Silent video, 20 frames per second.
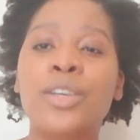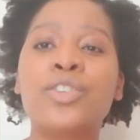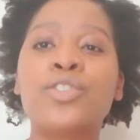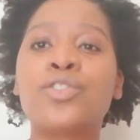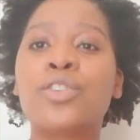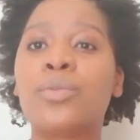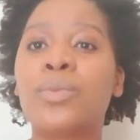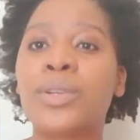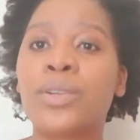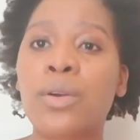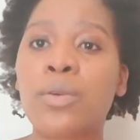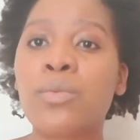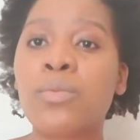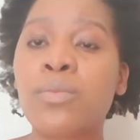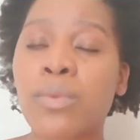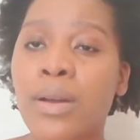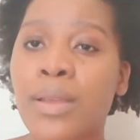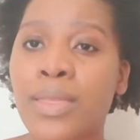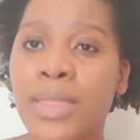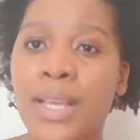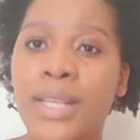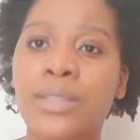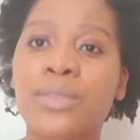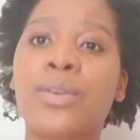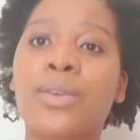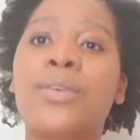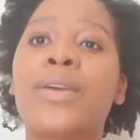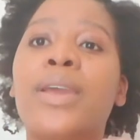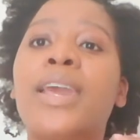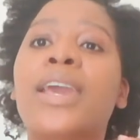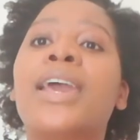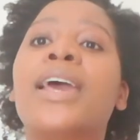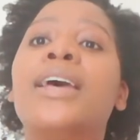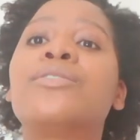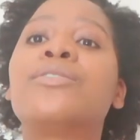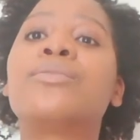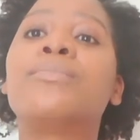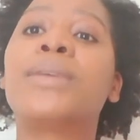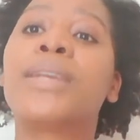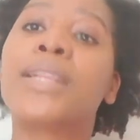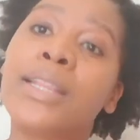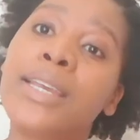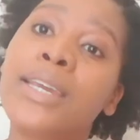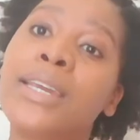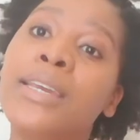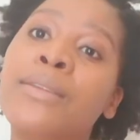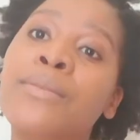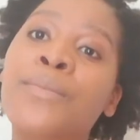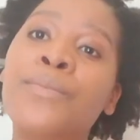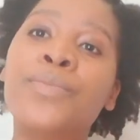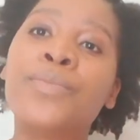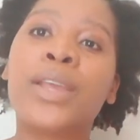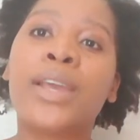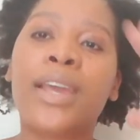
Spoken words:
So we don't want that. So your hair has to be clean.